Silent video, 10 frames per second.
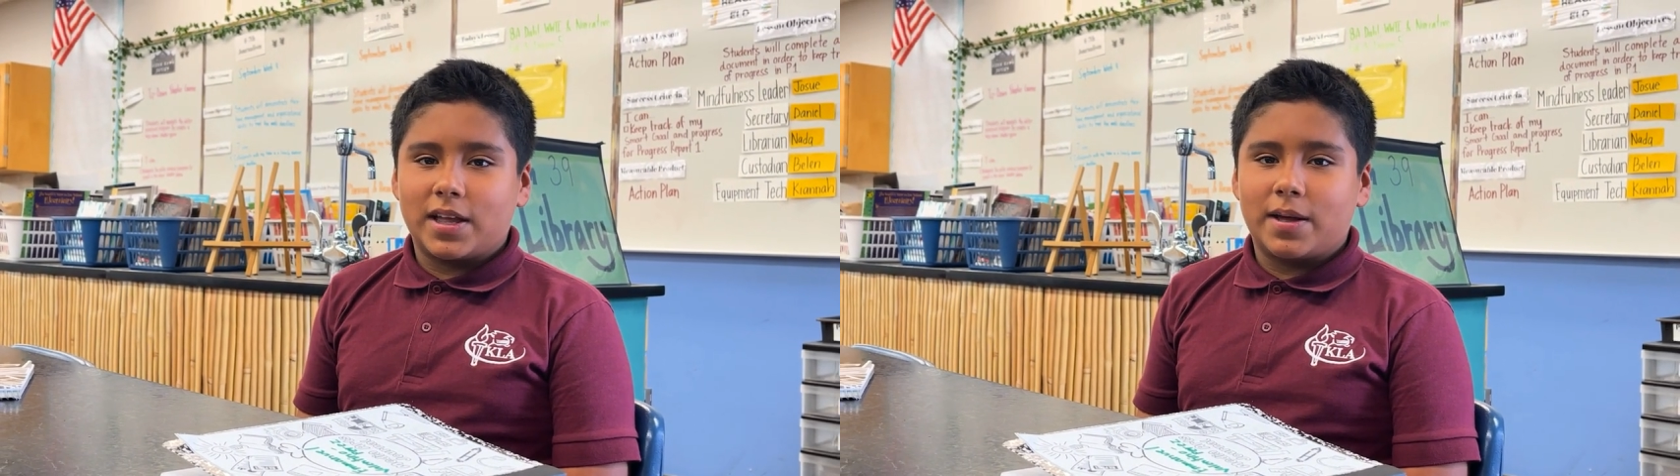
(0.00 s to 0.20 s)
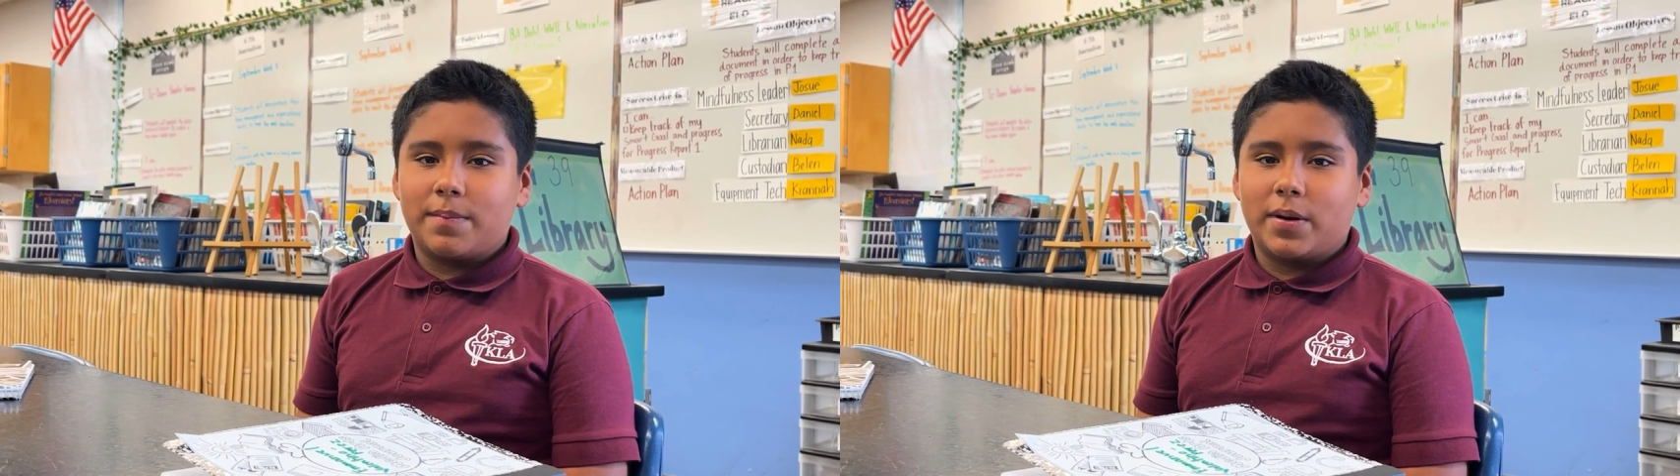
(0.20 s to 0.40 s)

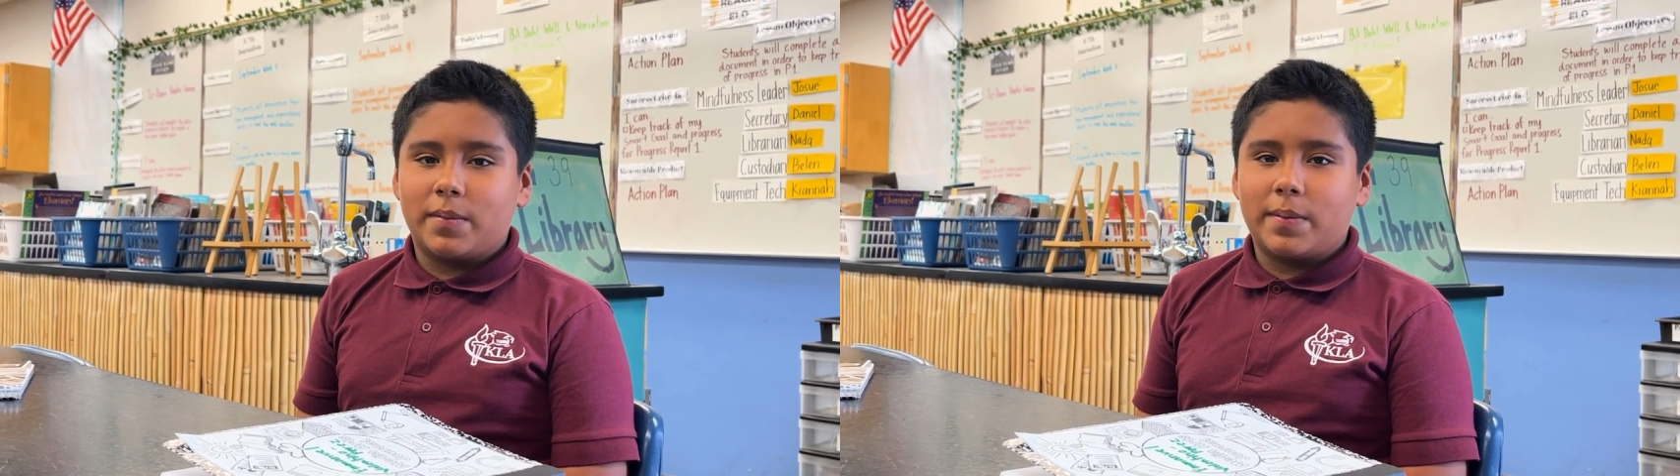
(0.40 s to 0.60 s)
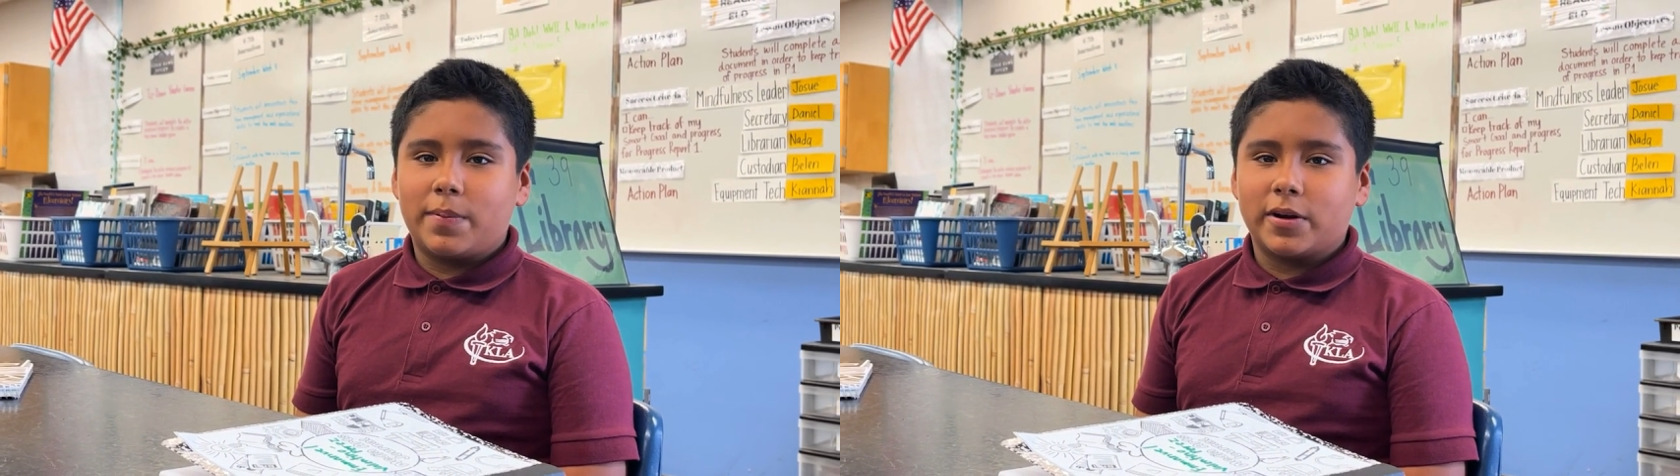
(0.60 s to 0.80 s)
at
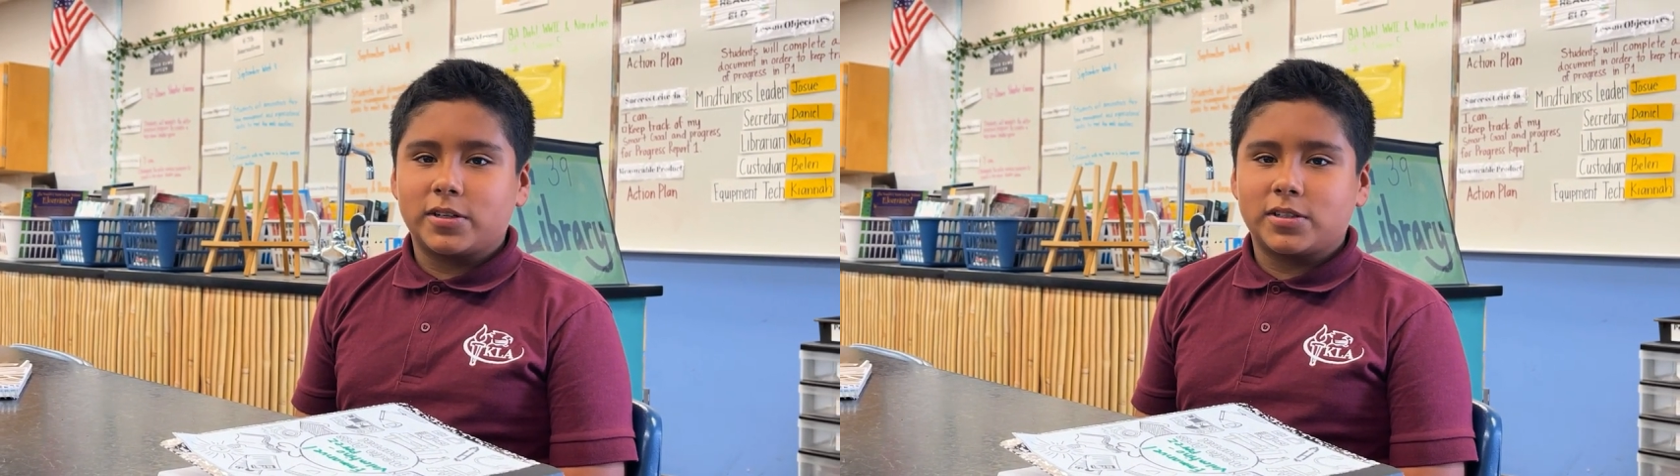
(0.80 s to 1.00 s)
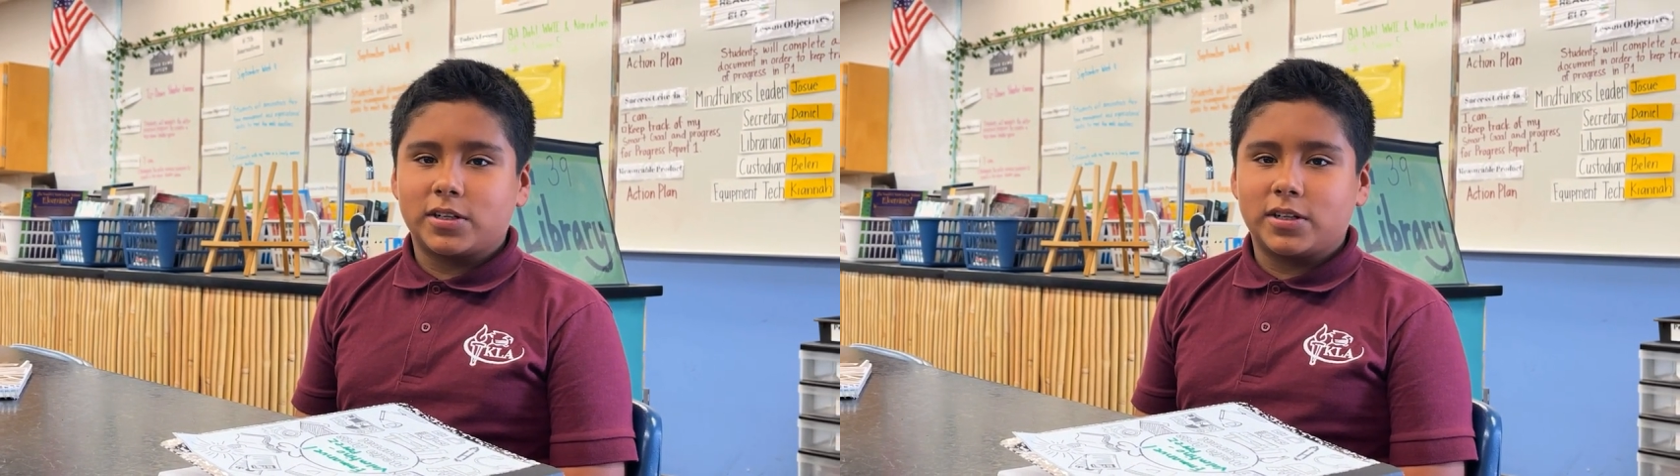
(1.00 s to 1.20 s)
Belmont Park
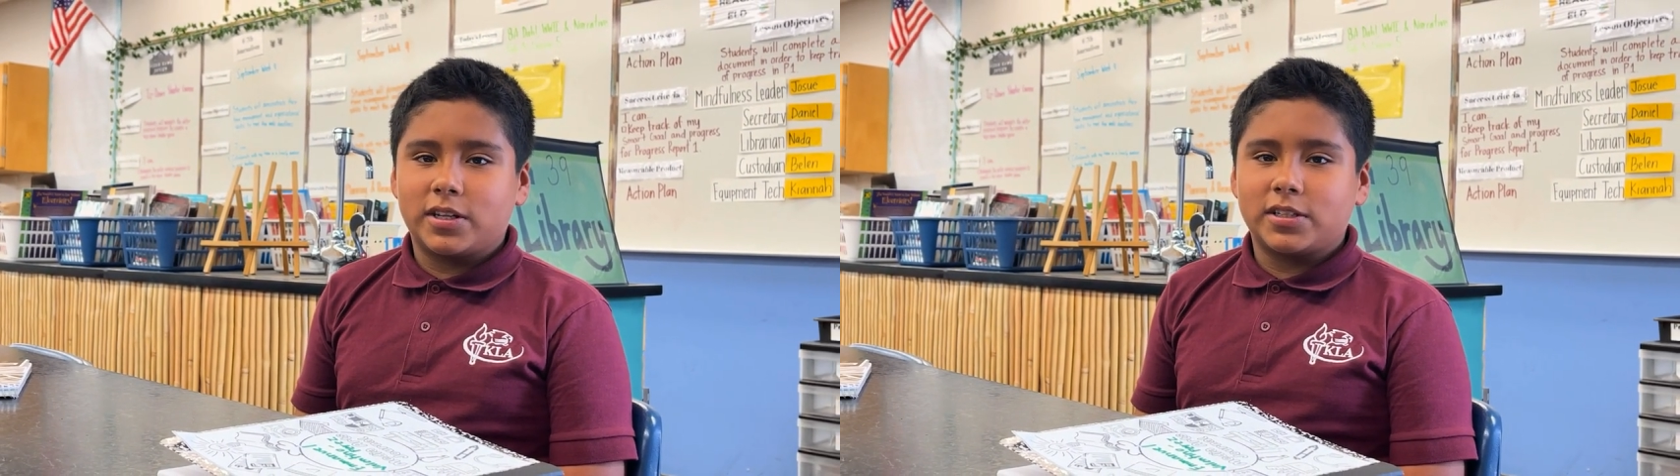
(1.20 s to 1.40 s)
Sunday,